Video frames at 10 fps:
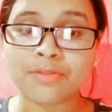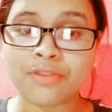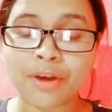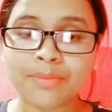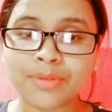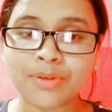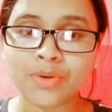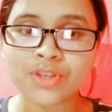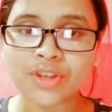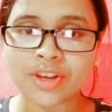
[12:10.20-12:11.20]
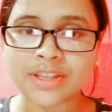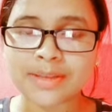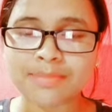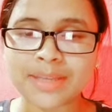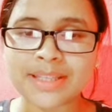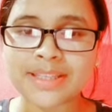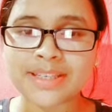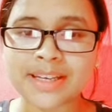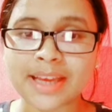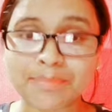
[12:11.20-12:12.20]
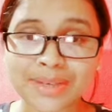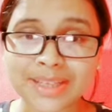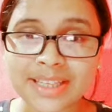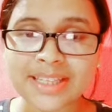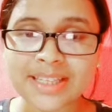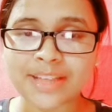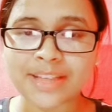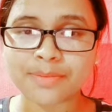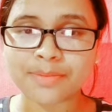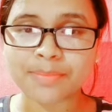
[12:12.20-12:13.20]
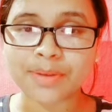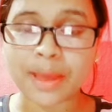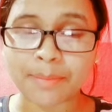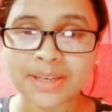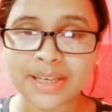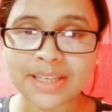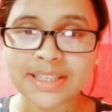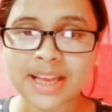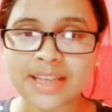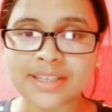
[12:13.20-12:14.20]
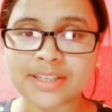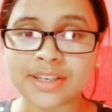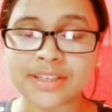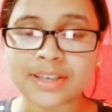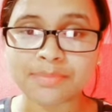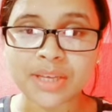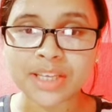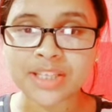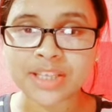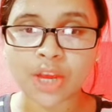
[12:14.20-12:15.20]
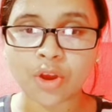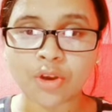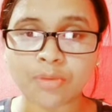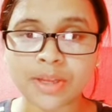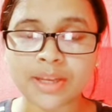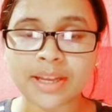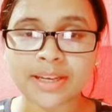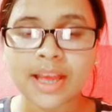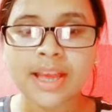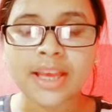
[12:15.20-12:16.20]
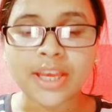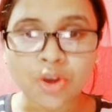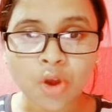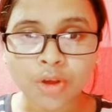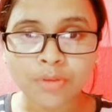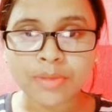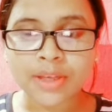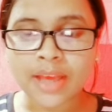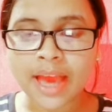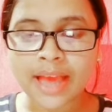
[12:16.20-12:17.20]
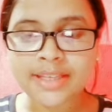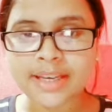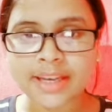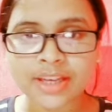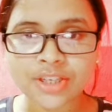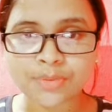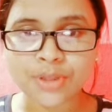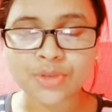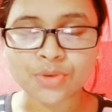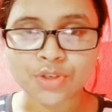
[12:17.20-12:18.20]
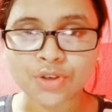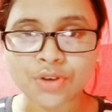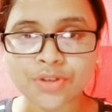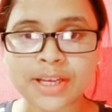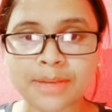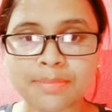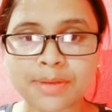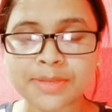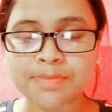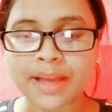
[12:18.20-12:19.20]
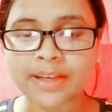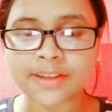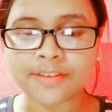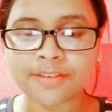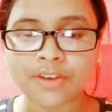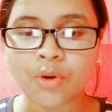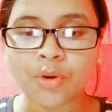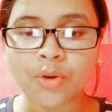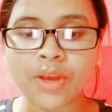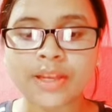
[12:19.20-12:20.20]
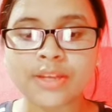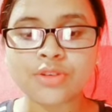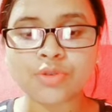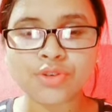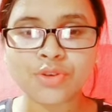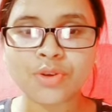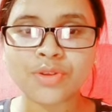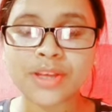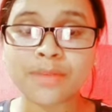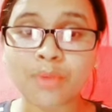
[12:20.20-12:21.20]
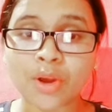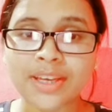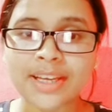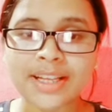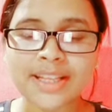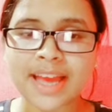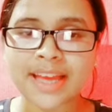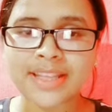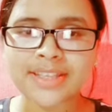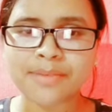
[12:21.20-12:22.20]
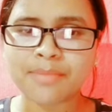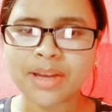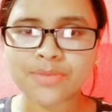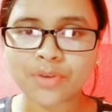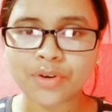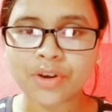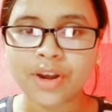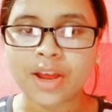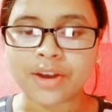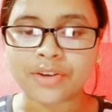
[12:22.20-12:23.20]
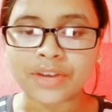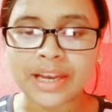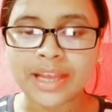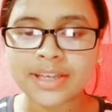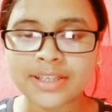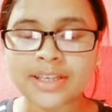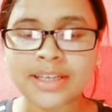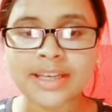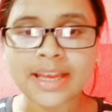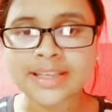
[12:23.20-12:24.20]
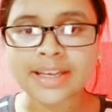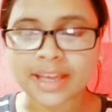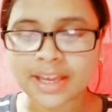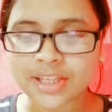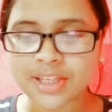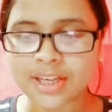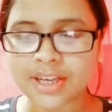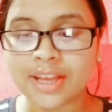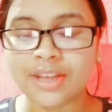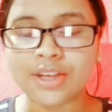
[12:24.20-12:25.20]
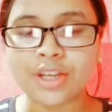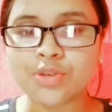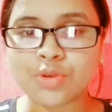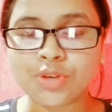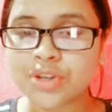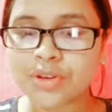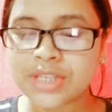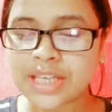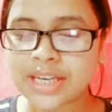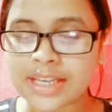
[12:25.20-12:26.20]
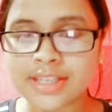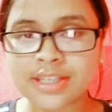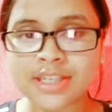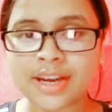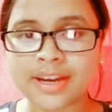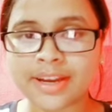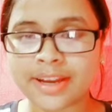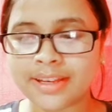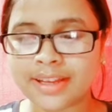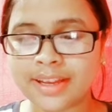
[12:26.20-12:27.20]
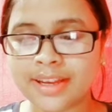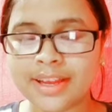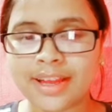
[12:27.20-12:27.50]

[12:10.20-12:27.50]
From those concepts, means the capitalist class, that mixed economy, that economy has a connection with sociological perspective. Okay, then sociology and political science are much more related. It has a connection. Then sociology and history are connected.